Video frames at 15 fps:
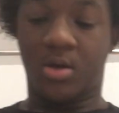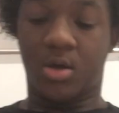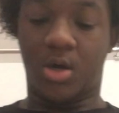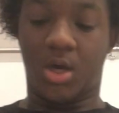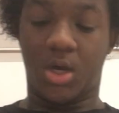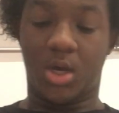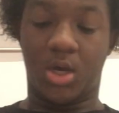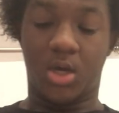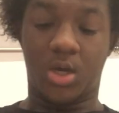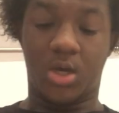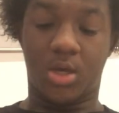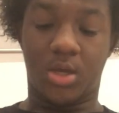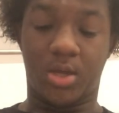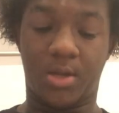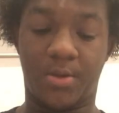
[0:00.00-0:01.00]
uh,
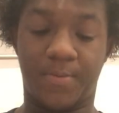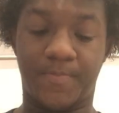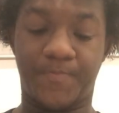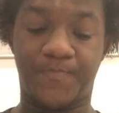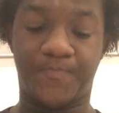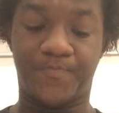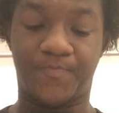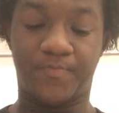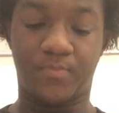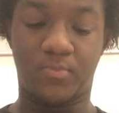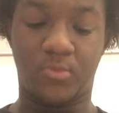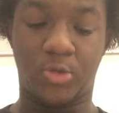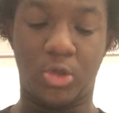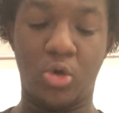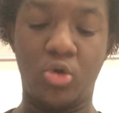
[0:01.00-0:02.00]
uh,
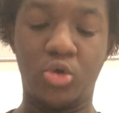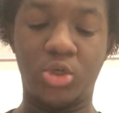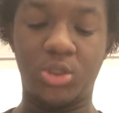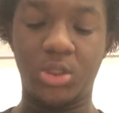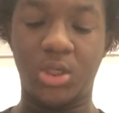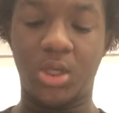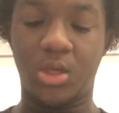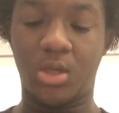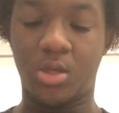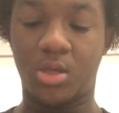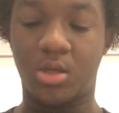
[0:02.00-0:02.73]
usually